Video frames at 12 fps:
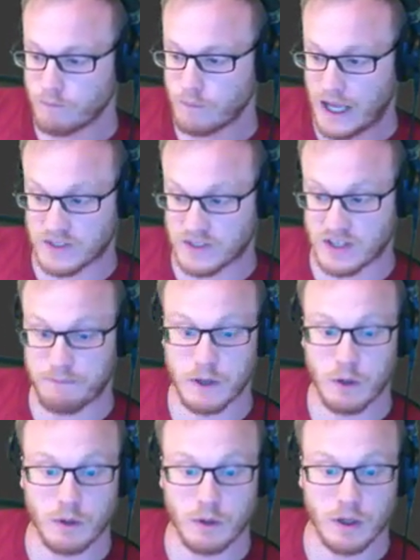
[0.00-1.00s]
as if
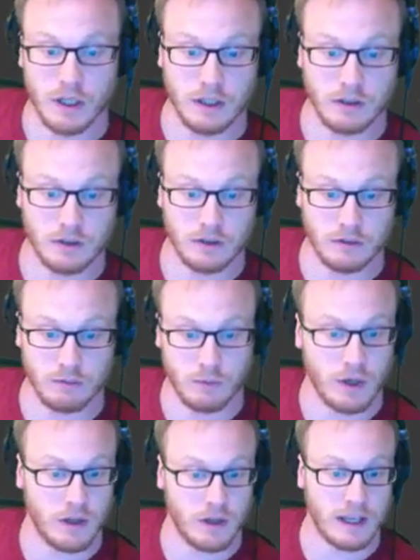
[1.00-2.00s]
you were
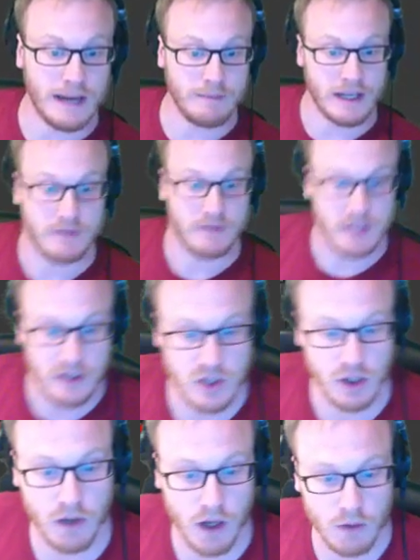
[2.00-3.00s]
one of the game devs in the
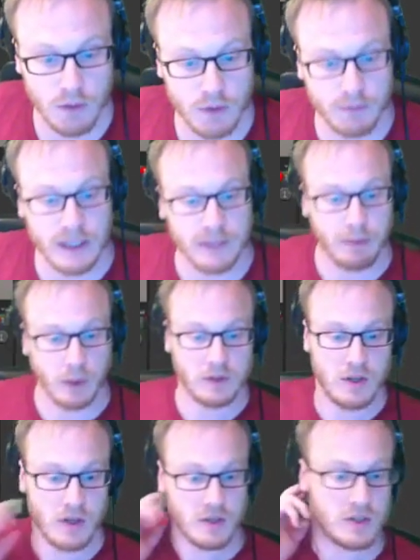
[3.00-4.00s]
studio with me and
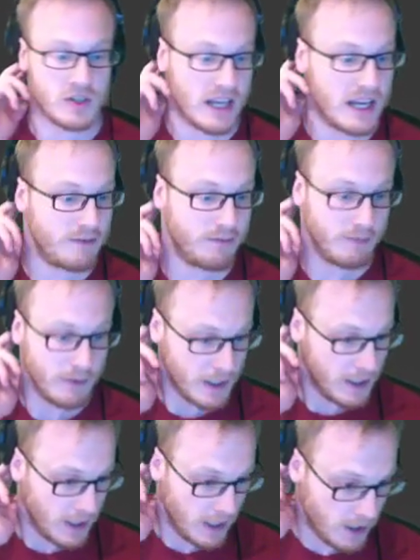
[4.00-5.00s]
Pontus and Steve,
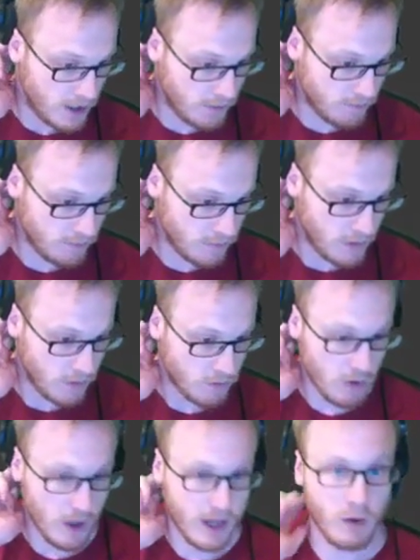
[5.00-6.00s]

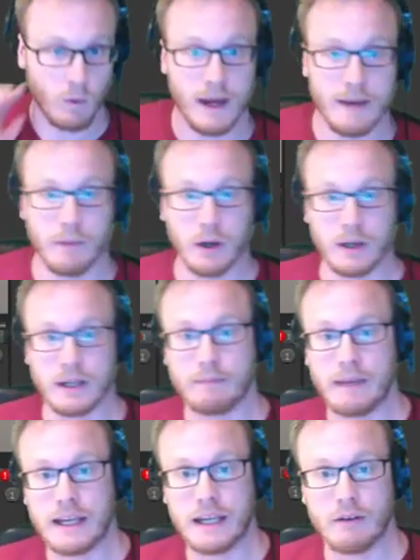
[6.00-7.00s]
writing away, modding,
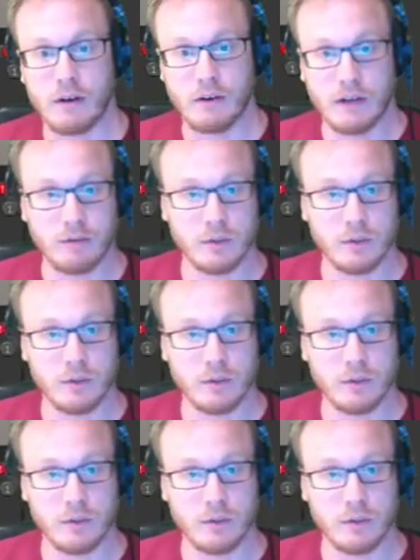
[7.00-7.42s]
making your own level